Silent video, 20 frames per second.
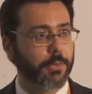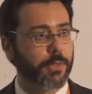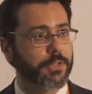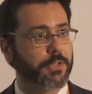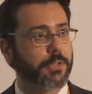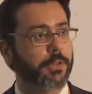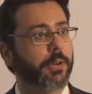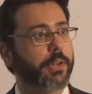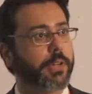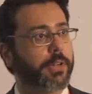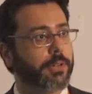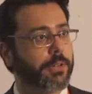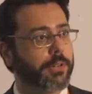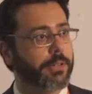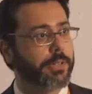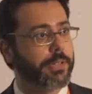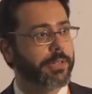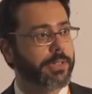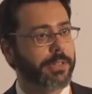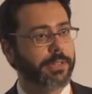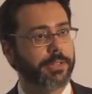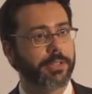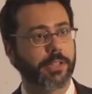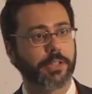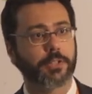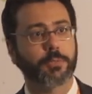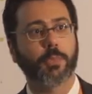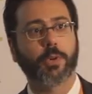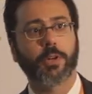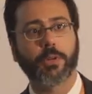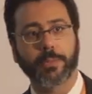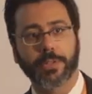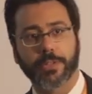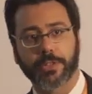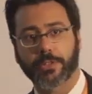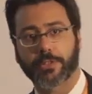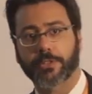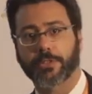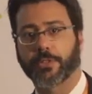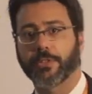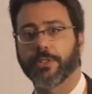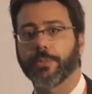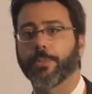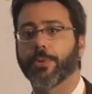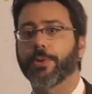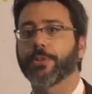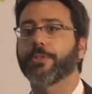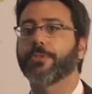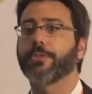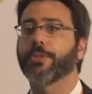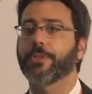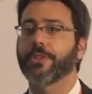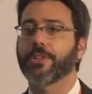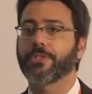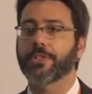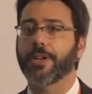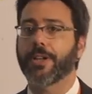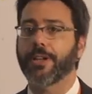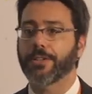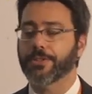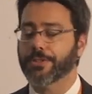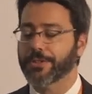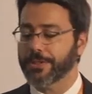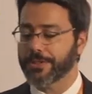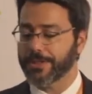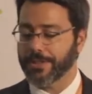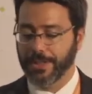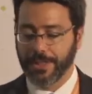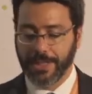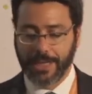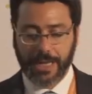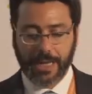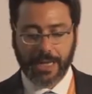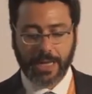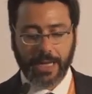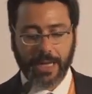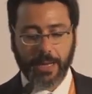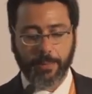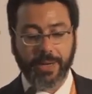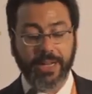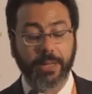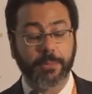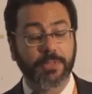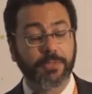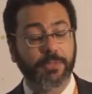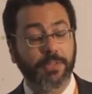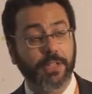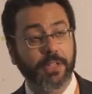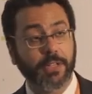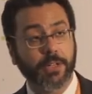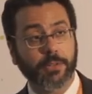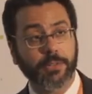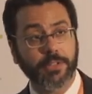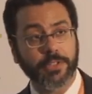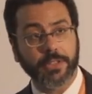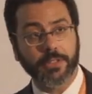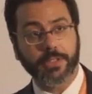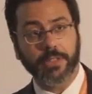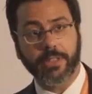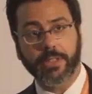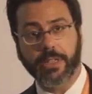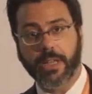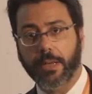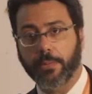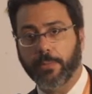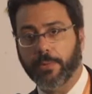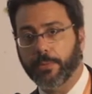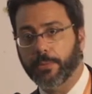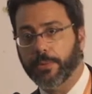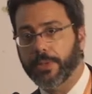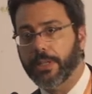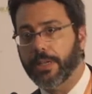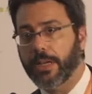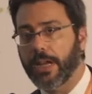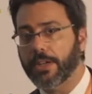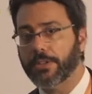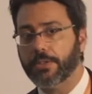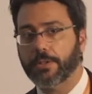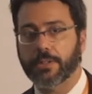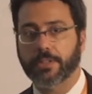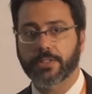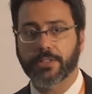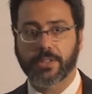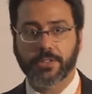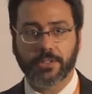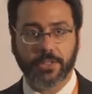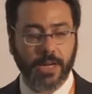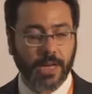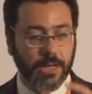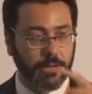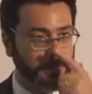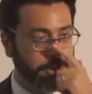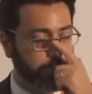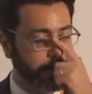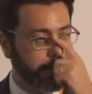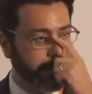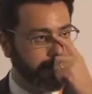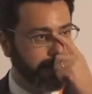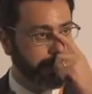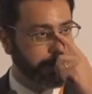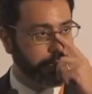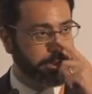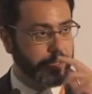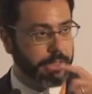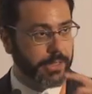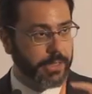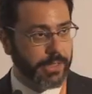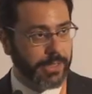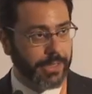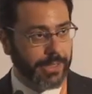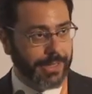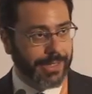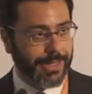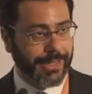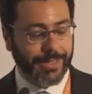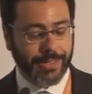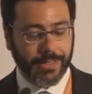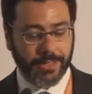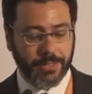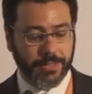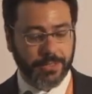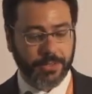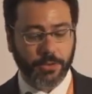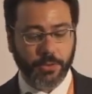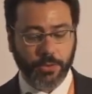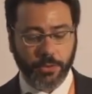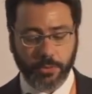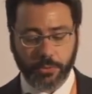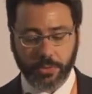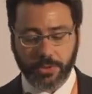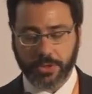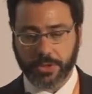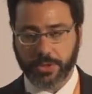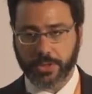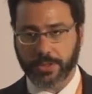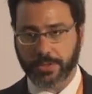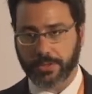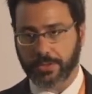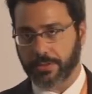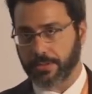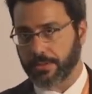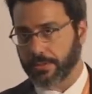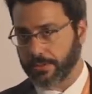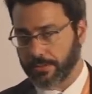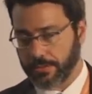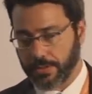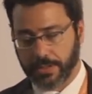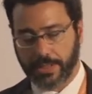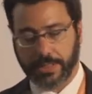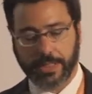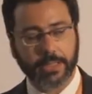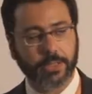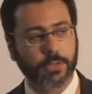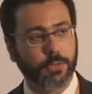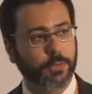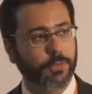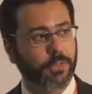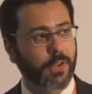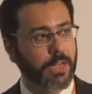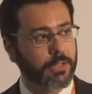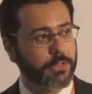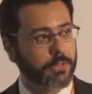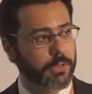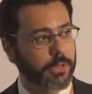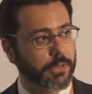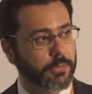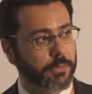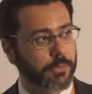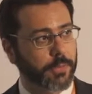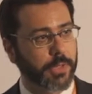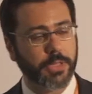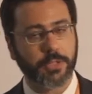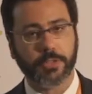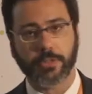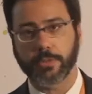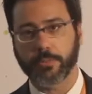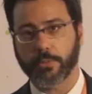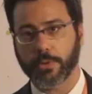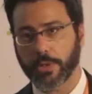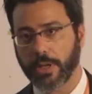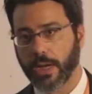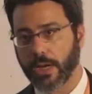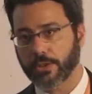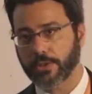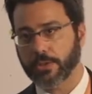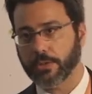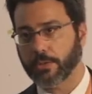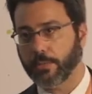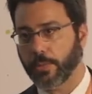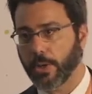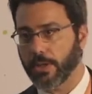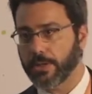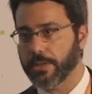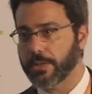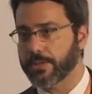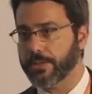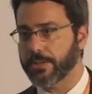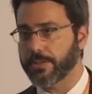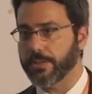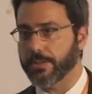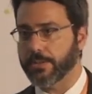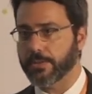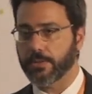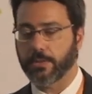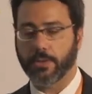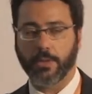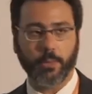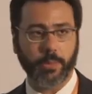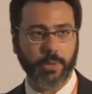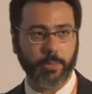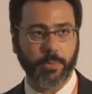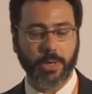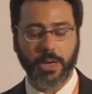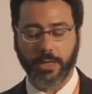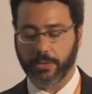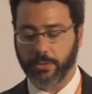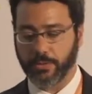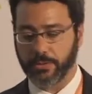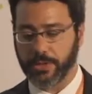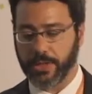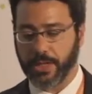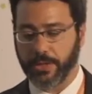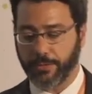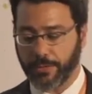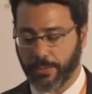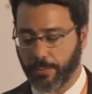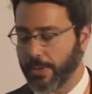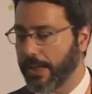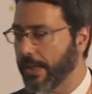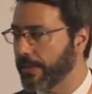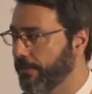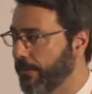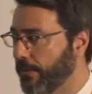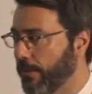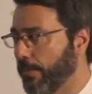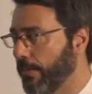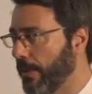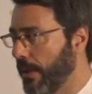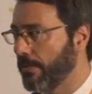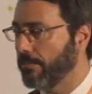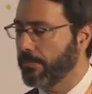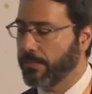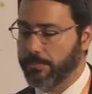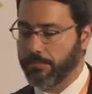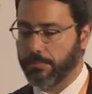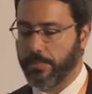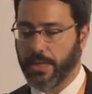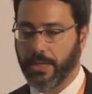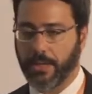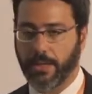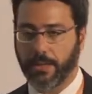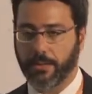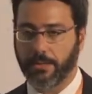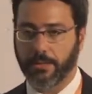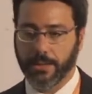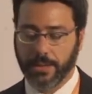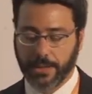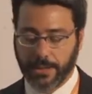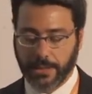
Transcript: what's going on in the experiments, so the point of view of the challengers. My name is Federico Vicentini. I'm with the National Research Council in Italy, an institute which is dedicated to factory automation, production, robotics, and so on. We're part of the EFRA platform and many other